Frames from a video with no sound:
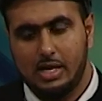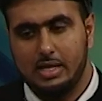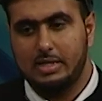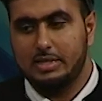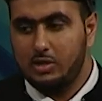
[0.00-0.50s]

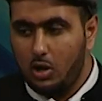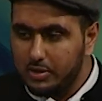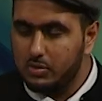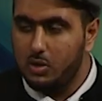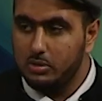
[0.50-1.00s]
They did it on
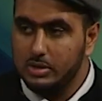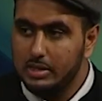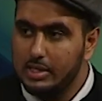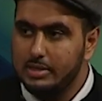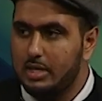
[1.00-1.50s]
their own,
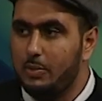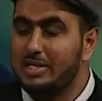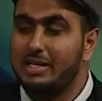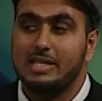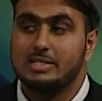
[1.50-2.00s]
they went
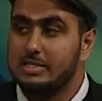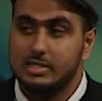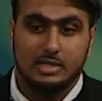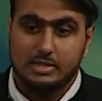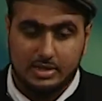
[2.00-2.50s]
against the
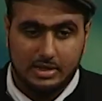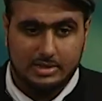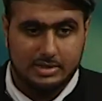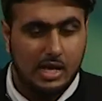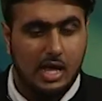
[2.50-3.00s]
statistics,